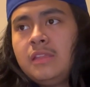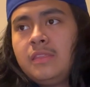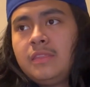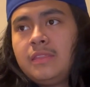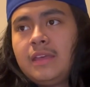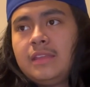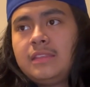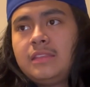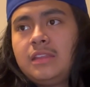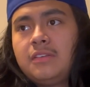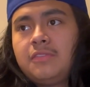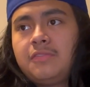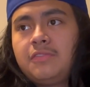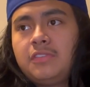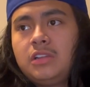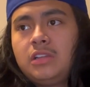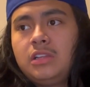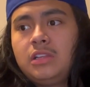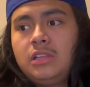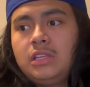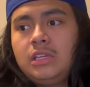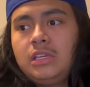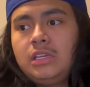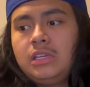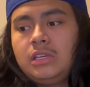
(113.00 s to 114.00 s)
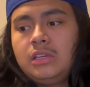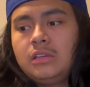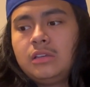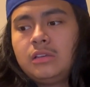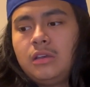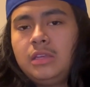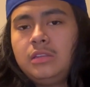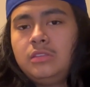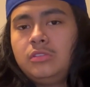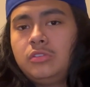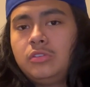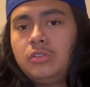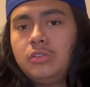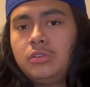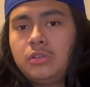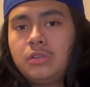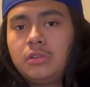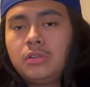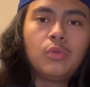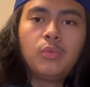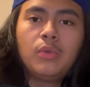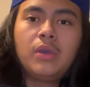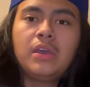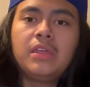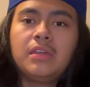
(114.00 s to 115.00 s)
that definitely hindered
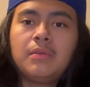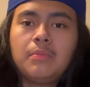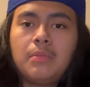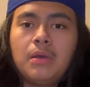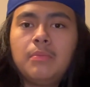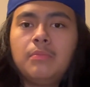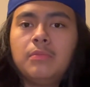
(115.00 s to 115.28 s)
the way that my